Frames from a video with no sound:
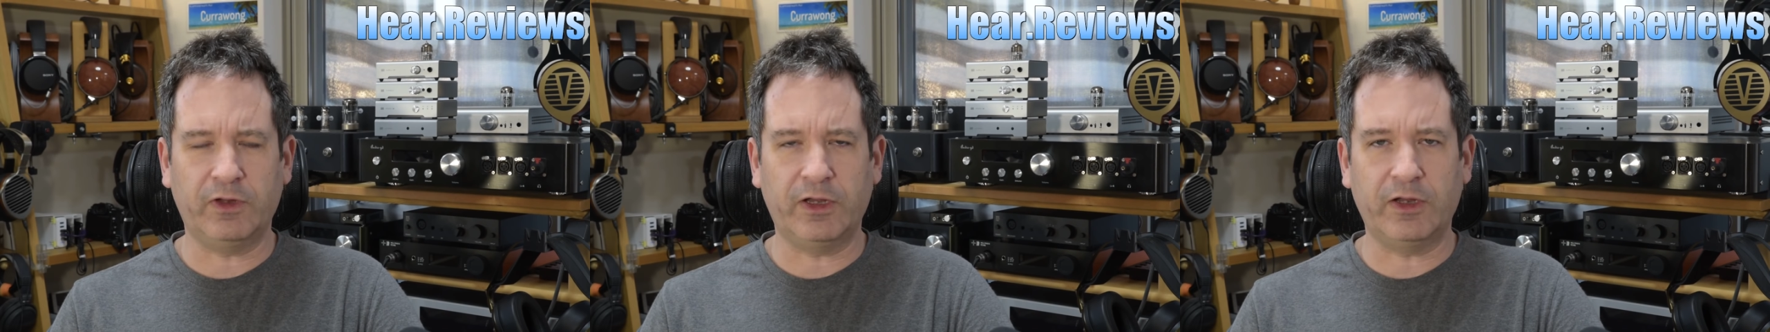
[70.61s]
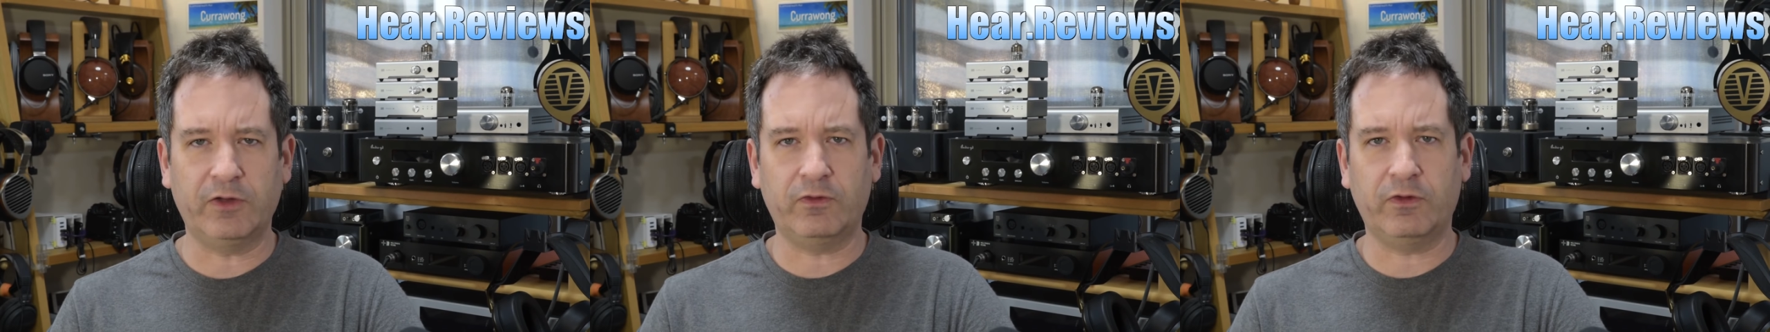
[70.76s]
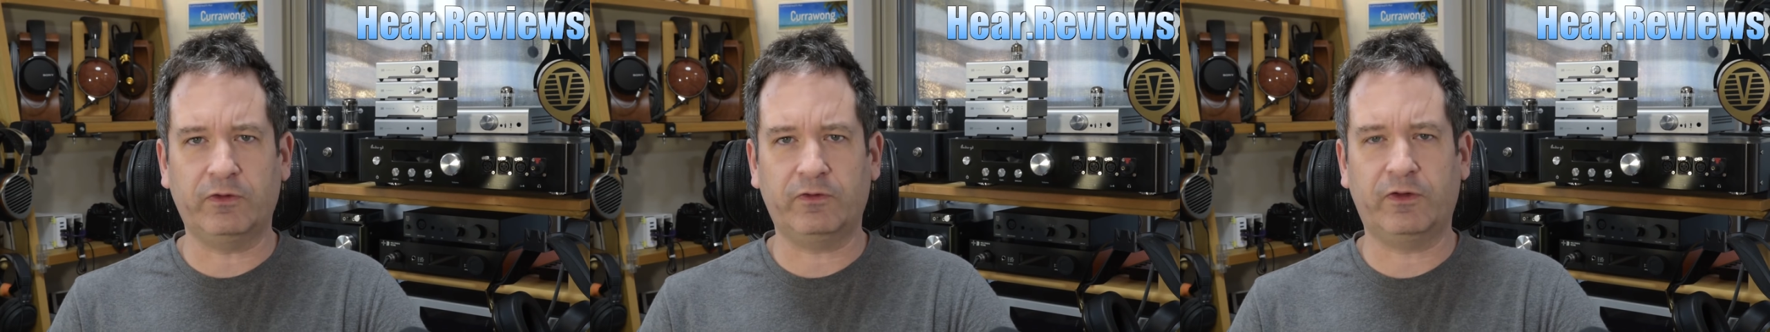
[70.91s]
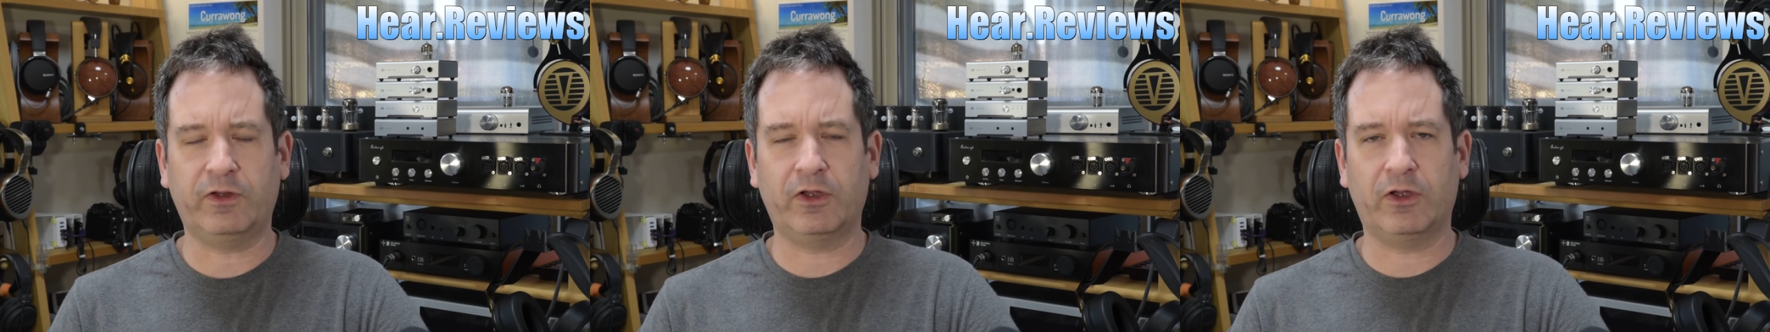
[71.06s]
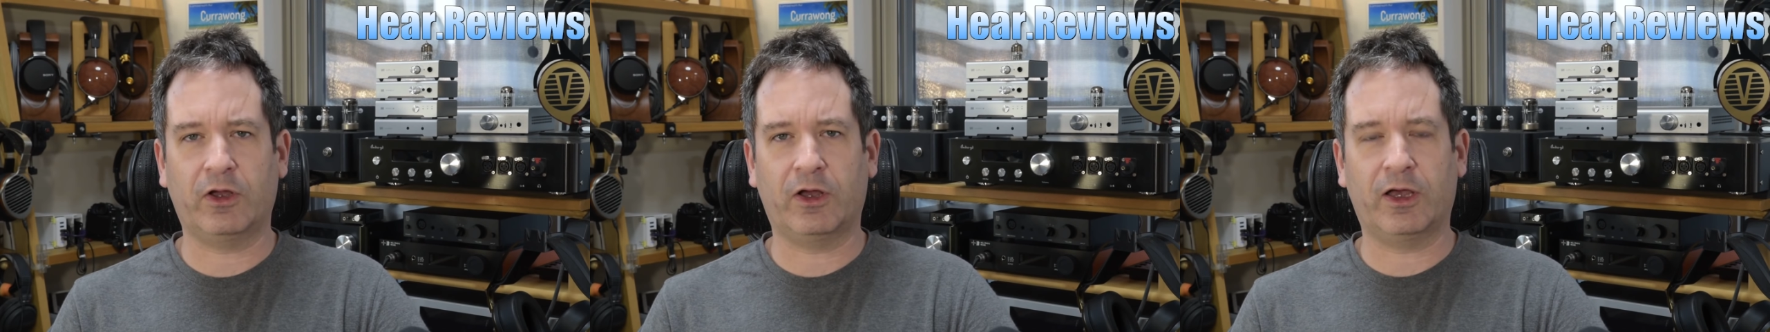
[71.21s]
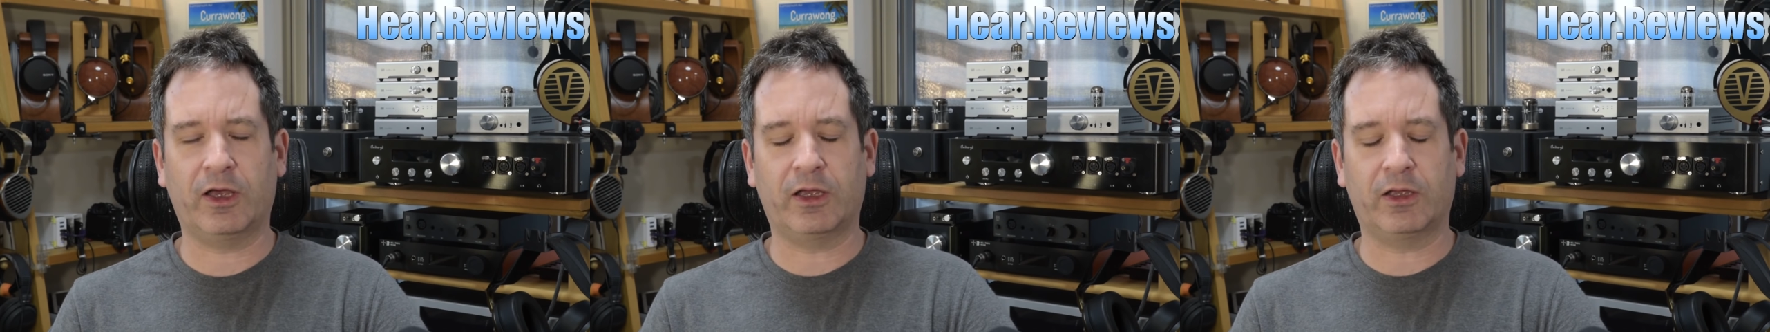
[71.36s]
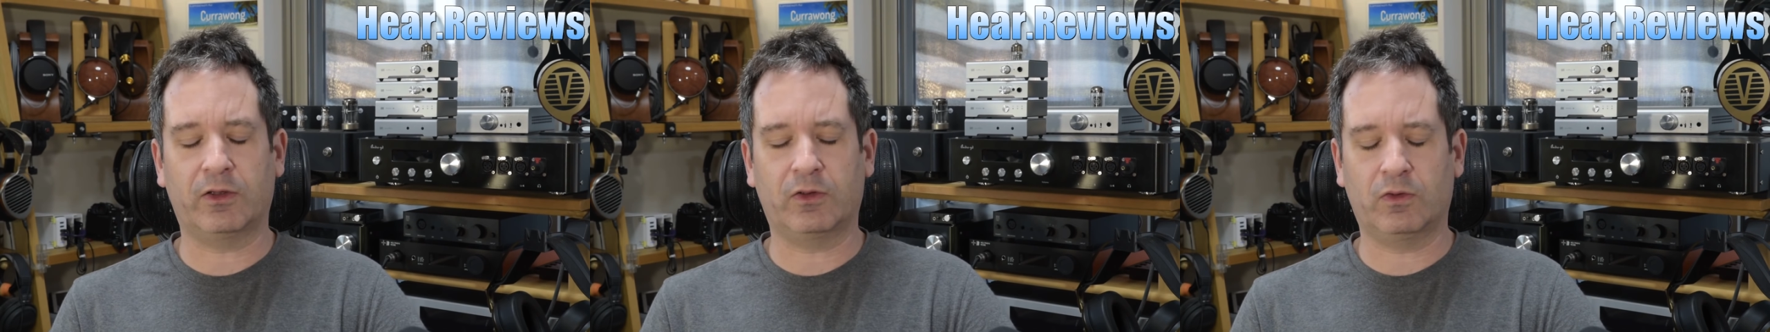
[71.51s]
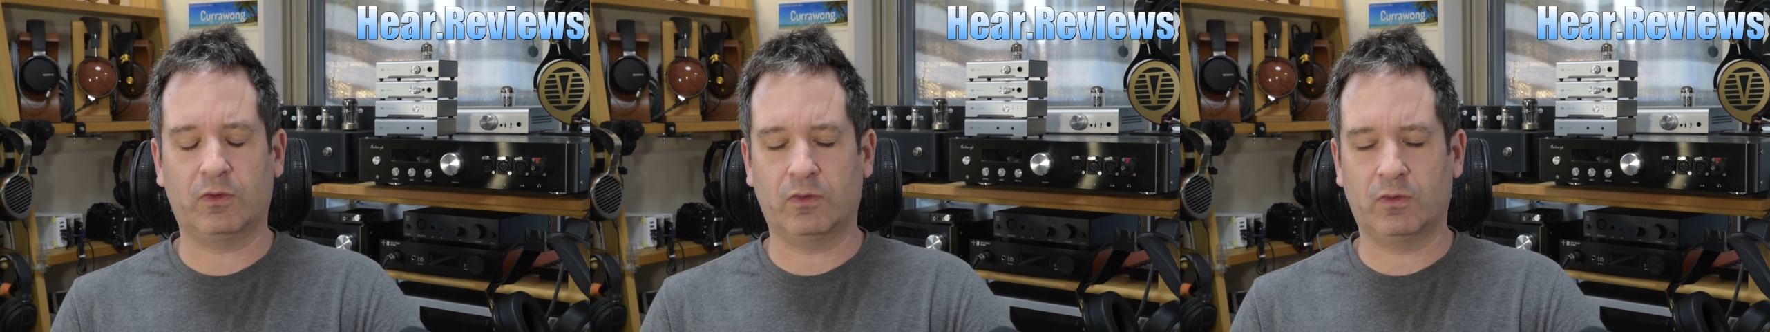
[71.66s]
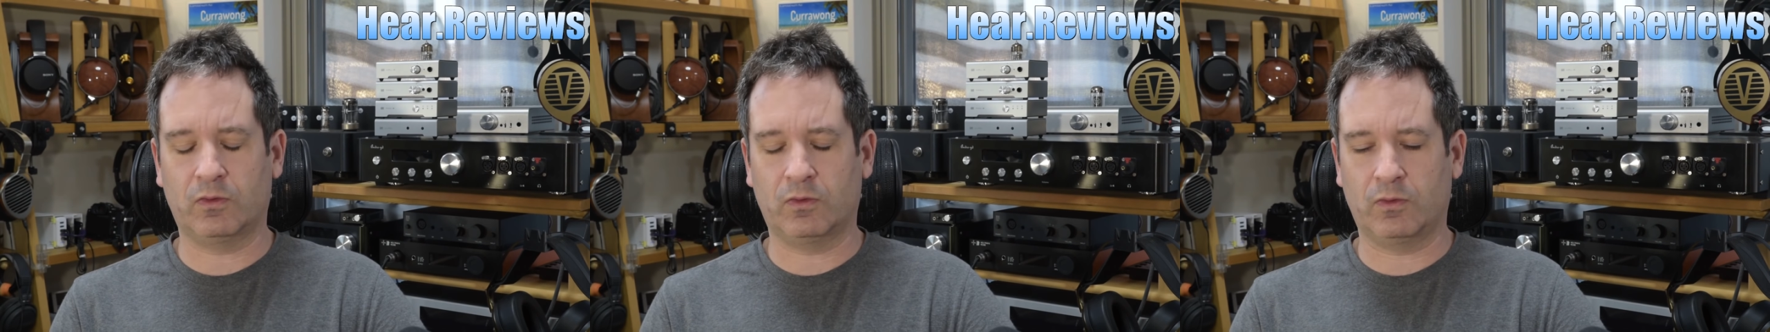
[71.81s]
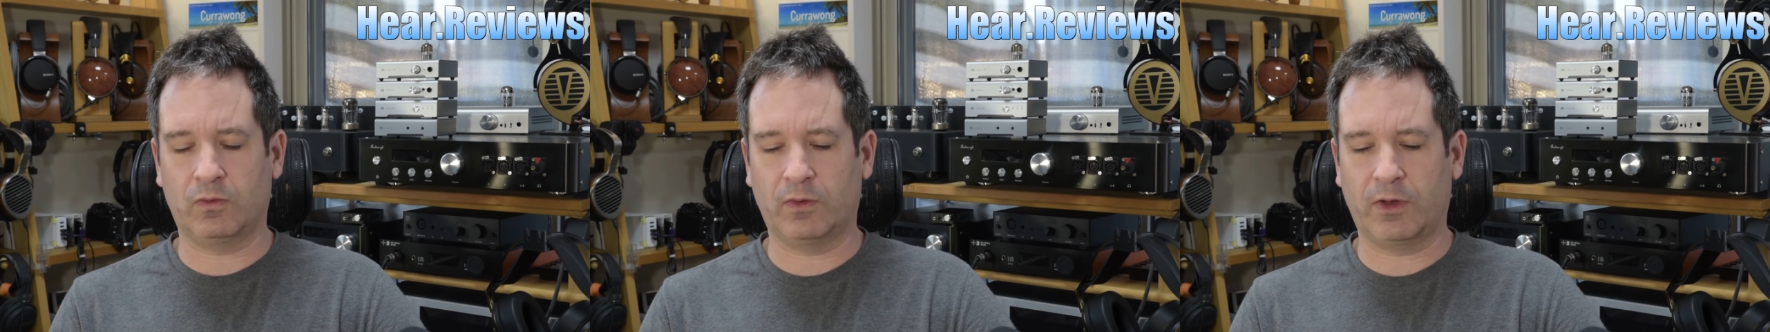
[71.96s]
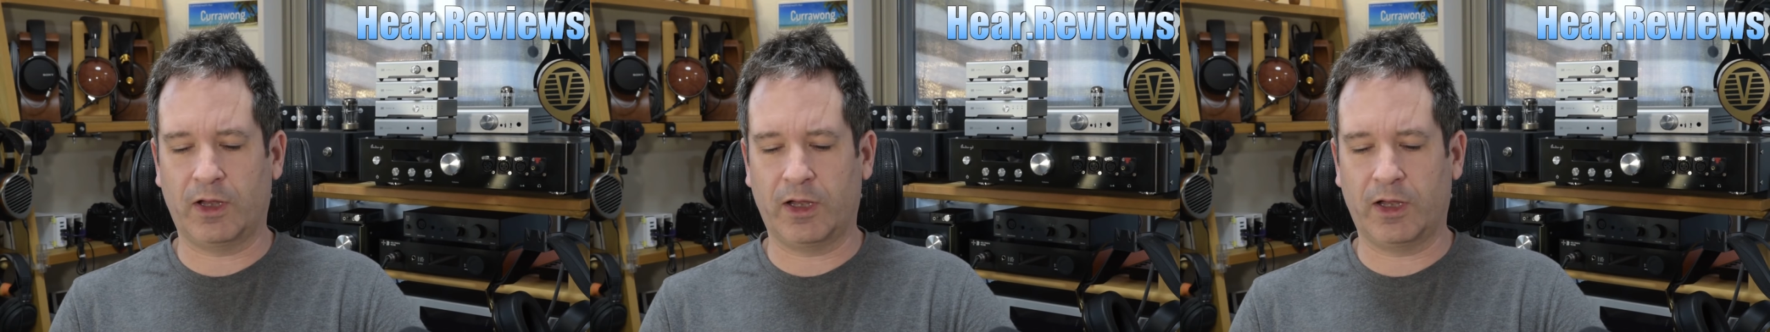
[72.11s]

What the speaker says: an interesting guy who,